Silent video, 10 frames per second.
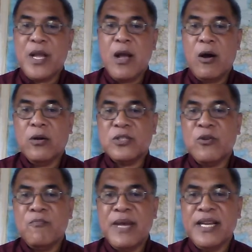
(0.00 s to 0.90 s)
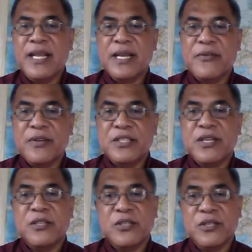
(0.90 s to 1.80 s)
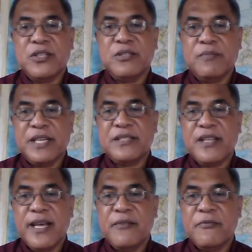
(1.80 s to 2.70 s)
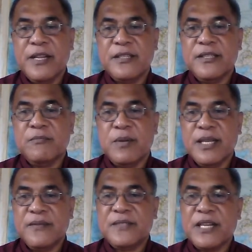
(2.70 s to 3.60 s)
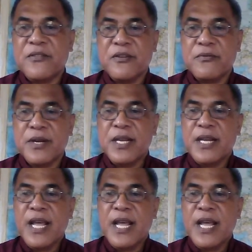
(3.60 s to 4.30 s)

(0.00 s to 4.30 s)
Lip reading: Also, many Christian churches base their religious beliefs and theory,